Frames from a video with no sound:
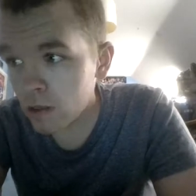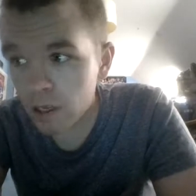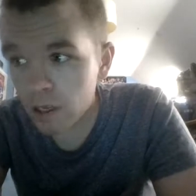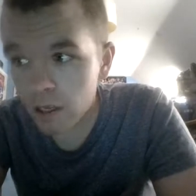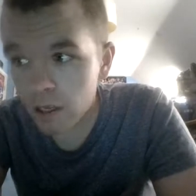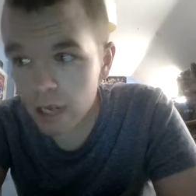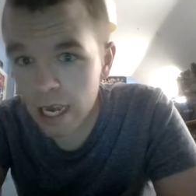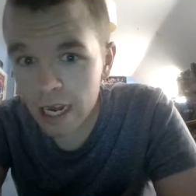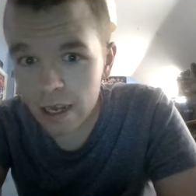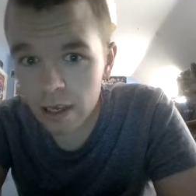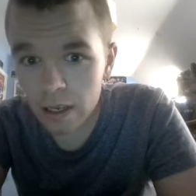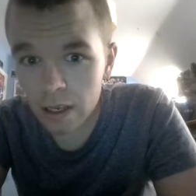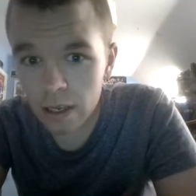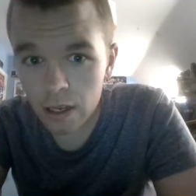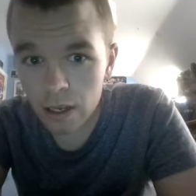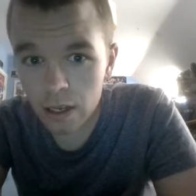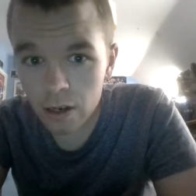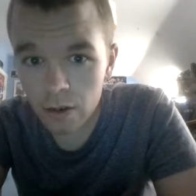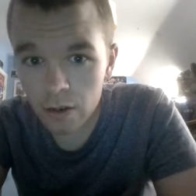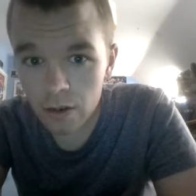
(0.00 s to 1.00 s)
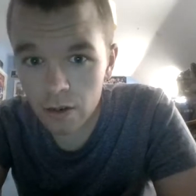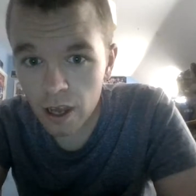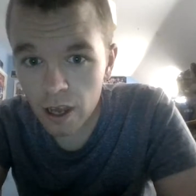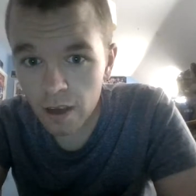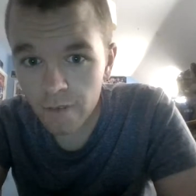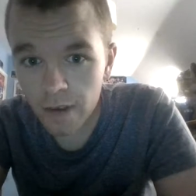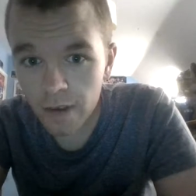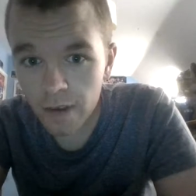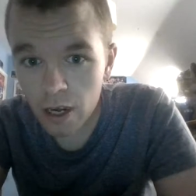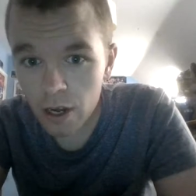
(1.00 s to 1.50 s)
Did Anakin,
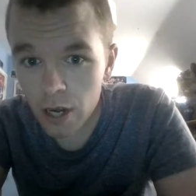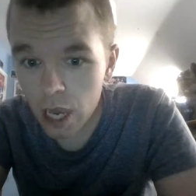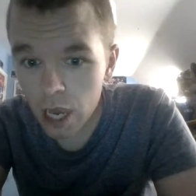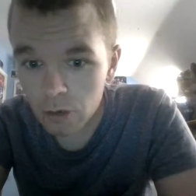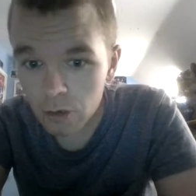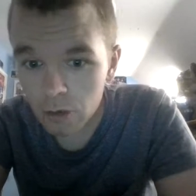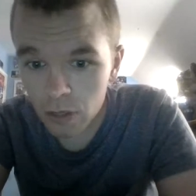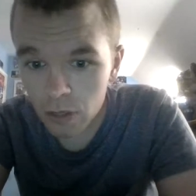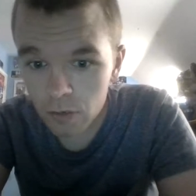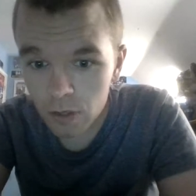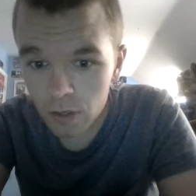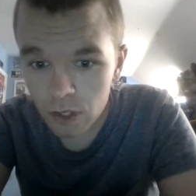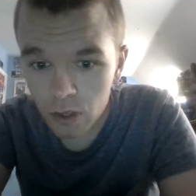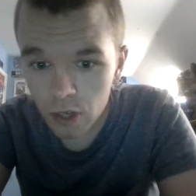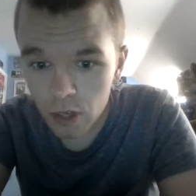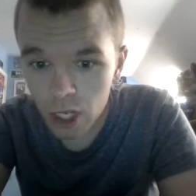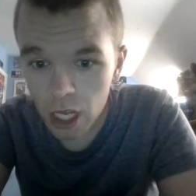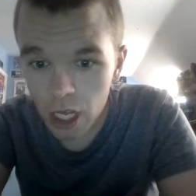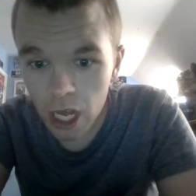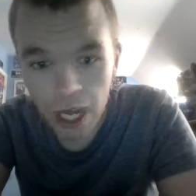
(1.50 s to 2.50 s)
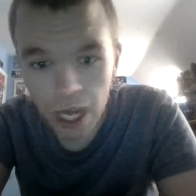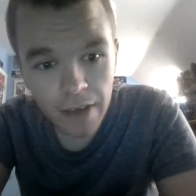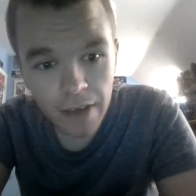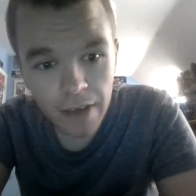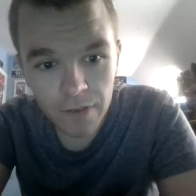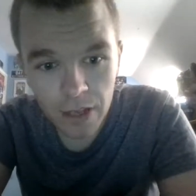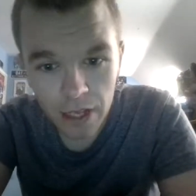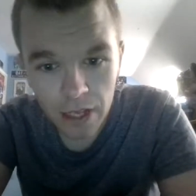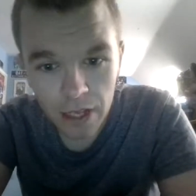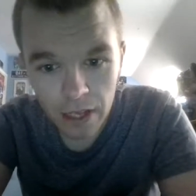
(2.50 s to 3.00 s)
Darth Vader, know she was still
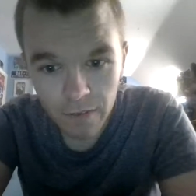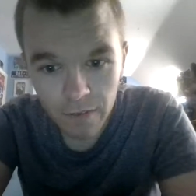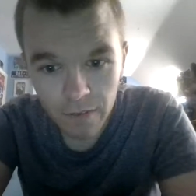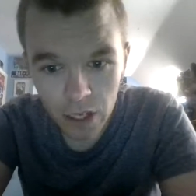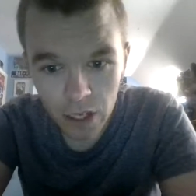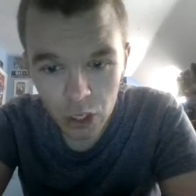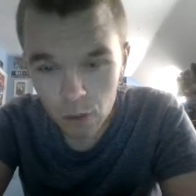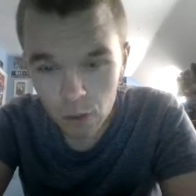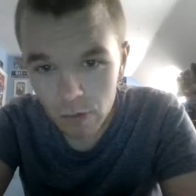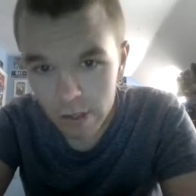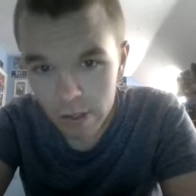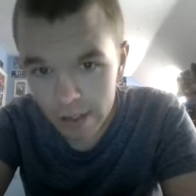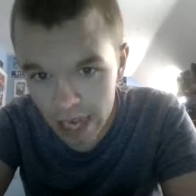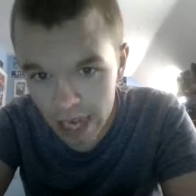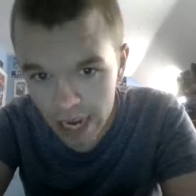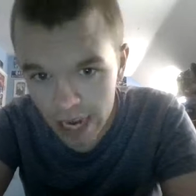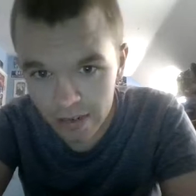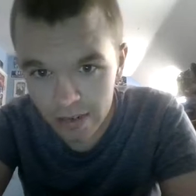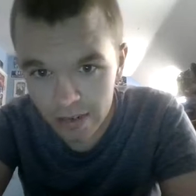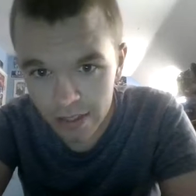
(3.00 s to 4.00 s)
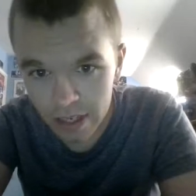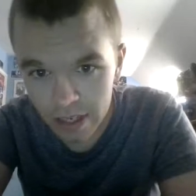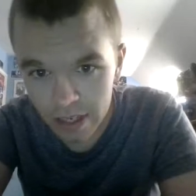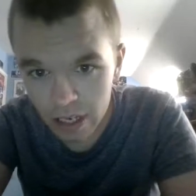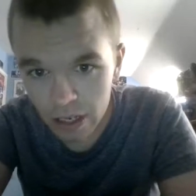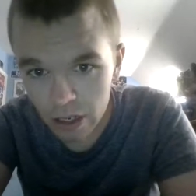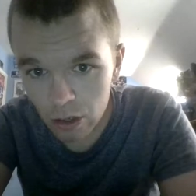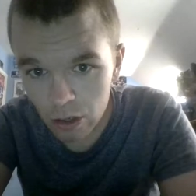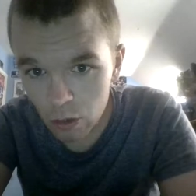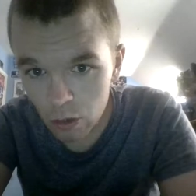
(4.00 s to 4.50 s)
alive? Did he think she was dead
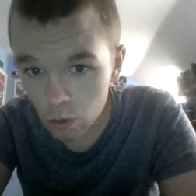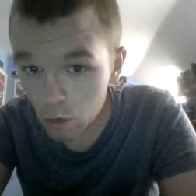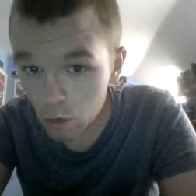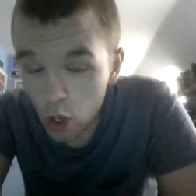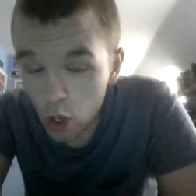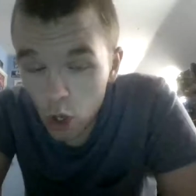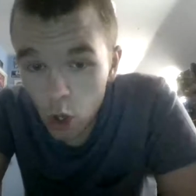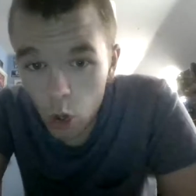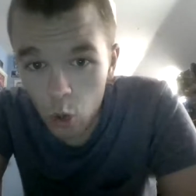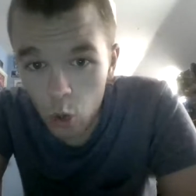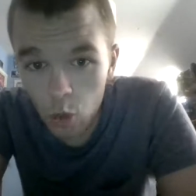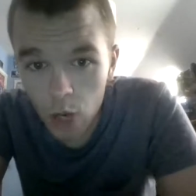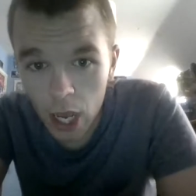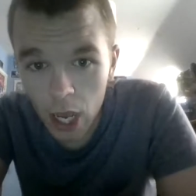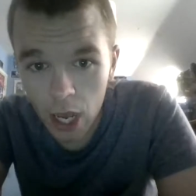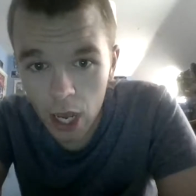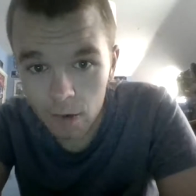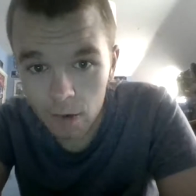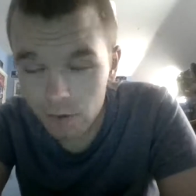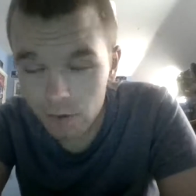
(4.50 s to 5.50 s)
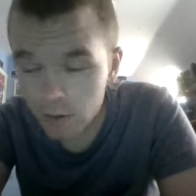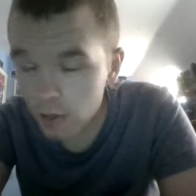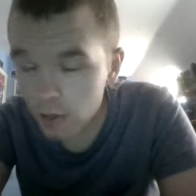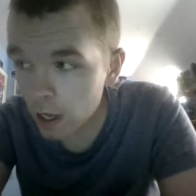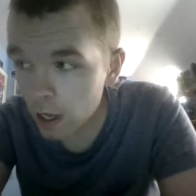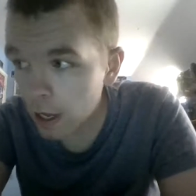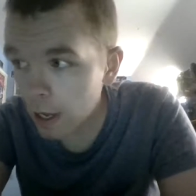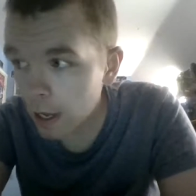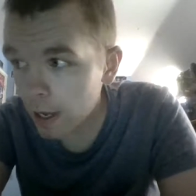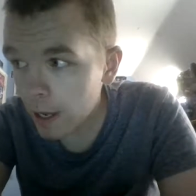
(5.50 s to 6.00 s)
still? Who knows?
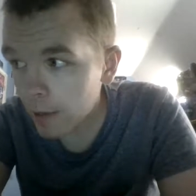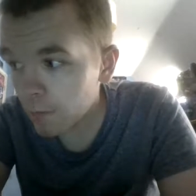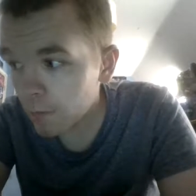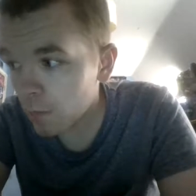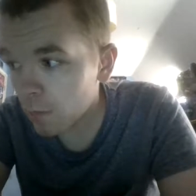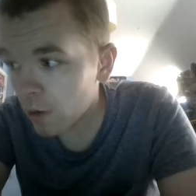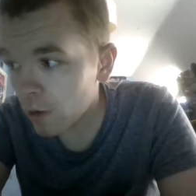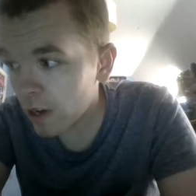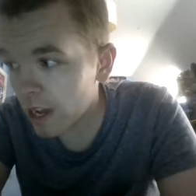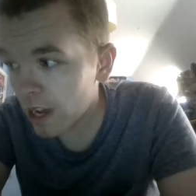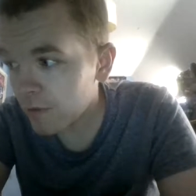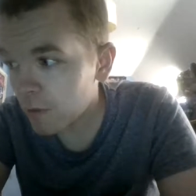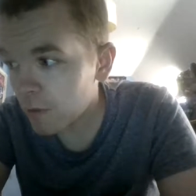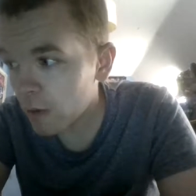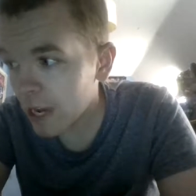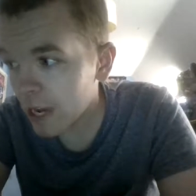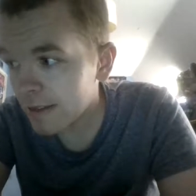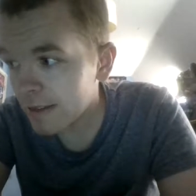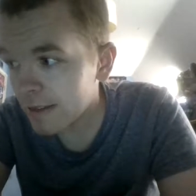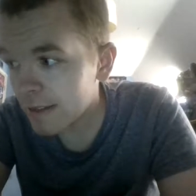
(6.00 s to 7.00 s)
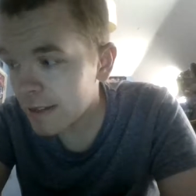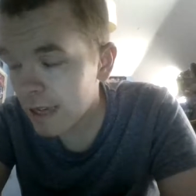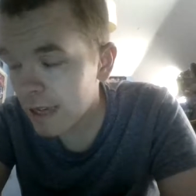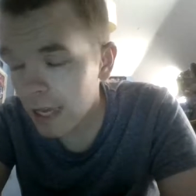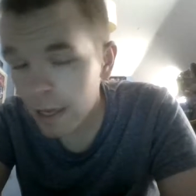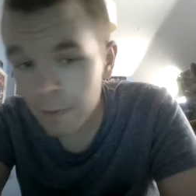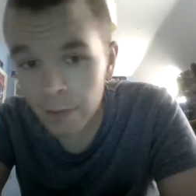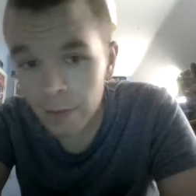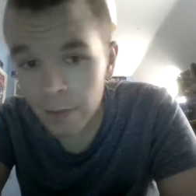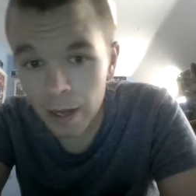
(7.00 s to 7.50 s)
We'll have to wait and see.